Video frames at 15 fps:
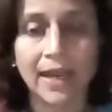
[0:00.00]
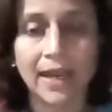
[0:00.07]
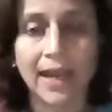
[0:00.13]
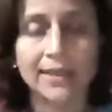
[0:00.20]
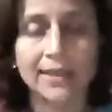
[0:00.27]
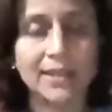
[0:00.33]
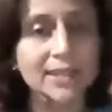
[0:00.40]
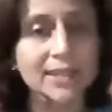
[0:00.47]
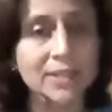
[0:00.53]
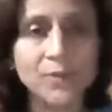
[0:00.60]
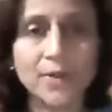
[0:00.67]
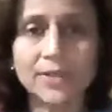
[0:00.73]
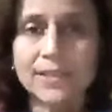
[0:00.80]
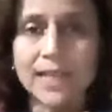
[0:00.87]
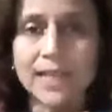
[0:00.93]
And then there
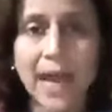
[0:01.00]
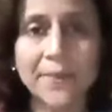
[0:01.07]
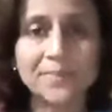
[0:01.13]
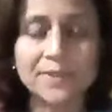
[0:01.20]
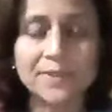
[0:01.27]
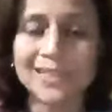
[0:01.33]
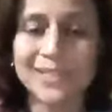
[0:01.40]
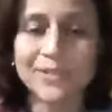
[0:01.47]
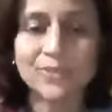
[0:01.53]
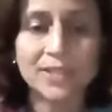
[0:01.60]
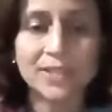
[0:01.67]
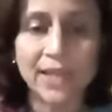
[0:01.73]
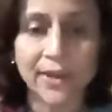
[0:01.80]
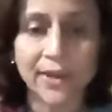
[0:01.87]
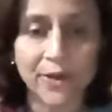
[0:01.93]
was absolute
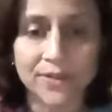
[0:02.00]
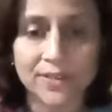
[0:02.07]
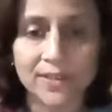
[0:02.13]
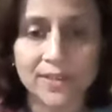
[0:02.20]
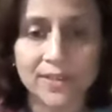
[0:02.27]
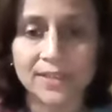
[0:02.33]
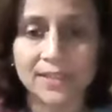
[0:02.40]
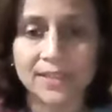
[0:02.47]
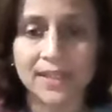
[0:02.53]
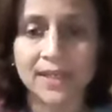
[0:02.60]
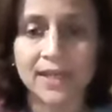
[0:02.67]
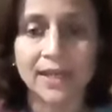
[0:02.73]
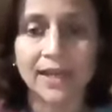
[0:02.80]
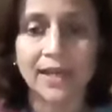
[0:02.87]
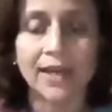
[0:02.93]
chaos,
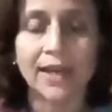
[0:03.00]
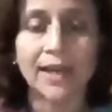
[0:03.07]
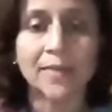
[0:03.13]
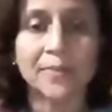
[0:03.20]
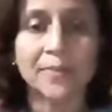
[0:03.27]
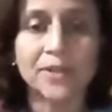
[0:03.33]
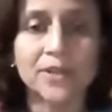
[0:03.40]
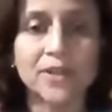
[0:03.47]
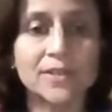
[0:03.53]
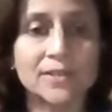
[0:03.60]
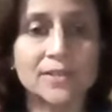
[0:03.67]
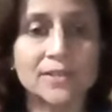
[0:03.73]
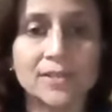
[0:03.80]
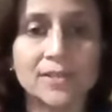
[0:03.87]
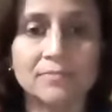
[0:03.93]

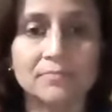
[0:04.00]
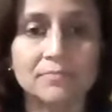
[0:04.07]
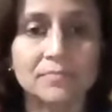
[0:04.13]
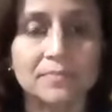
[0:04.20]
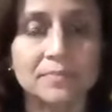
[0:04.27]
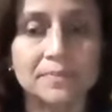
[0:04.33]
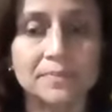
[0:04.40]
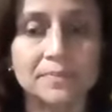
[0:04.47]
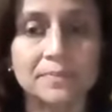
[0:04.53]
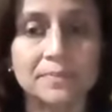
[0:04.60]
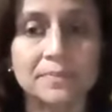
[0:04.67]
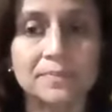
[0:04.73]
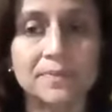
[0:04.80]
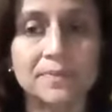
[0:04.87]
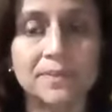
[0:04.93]
because
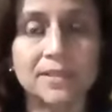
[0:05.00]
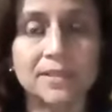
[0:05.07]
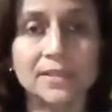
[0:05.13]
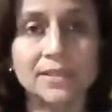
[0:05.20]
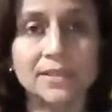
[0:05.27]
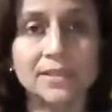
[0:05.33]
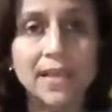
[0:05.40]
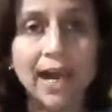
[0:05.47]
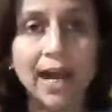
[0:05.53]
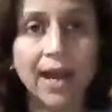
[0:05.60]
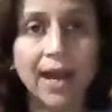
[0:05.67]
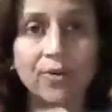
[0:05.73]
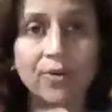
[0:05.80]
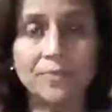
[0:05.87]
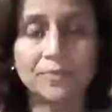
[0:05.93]
this is
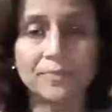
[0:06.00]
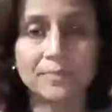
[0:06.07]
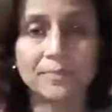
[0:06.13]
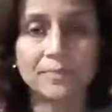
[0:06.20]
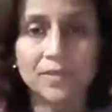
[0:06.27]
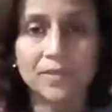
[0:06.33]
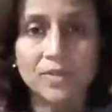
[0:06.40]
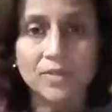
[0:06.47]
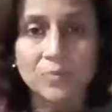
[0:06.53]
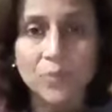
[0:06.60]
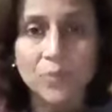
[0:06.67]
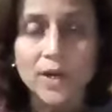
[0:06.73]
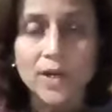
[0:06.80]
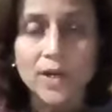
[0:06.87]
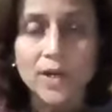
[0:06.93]
how
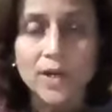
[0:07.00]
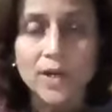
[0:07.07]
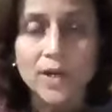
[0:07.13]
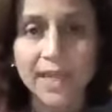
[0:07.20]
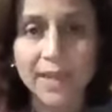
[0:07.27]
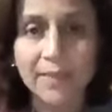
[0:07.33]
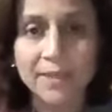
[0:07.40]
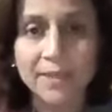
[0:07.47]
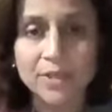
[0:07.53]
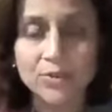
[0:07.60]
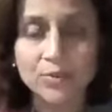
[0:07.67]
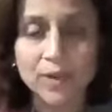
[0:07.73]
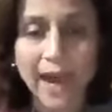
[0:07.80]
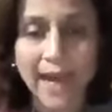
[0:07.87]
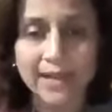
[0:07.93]
world became
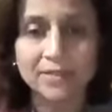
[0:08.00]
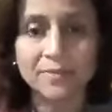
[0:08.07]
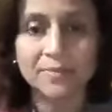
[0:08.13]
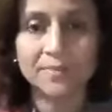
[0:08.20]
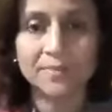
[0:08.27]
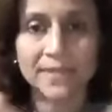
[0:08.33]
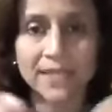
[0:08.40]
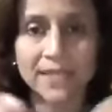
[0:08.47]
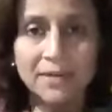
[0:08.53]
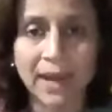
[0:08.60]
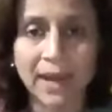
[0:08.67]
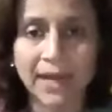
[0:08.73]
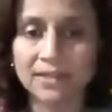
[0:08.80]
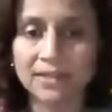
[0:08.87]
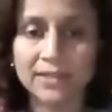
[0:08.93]
into atoms and
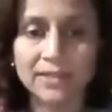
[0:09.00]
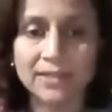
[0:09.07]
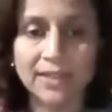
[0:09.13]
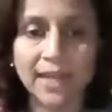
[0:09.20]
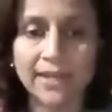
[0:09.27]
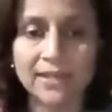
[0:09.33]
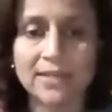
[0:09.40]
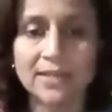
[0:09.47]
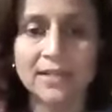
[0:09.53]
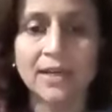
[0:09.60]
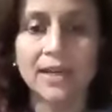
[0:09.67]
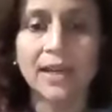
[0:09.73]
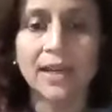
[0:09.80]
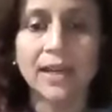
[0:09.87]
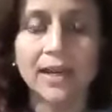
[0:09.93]
matter, and
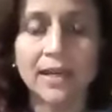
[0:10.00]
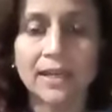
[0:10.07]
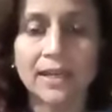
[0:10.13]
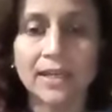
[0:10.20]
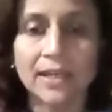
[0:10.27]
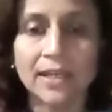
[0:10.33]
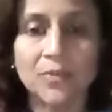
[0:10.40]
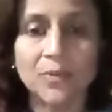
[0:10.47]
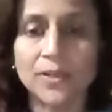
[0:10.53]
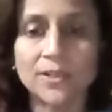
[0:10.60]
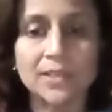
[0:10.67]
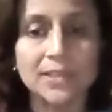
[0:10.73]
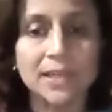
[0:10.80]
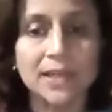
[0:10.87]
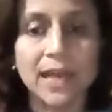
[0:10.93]
it
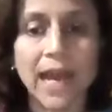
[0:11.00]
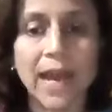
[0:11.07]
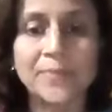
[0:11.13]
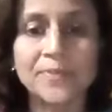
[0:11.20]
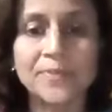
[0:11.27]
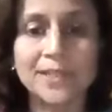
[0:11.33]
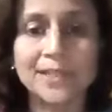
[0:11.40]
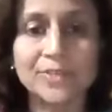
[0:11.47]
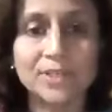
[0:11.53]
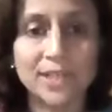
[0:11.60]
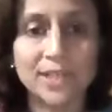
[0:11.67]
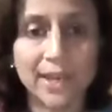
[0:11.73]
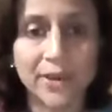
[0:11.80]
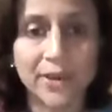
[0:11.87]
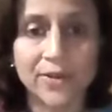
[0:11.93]
was absolute
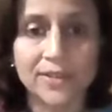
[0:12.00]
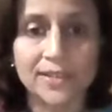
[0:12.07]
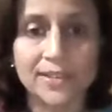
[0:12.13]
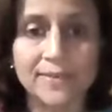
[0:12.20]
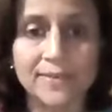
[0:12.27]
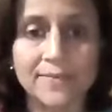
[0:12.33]
chaos.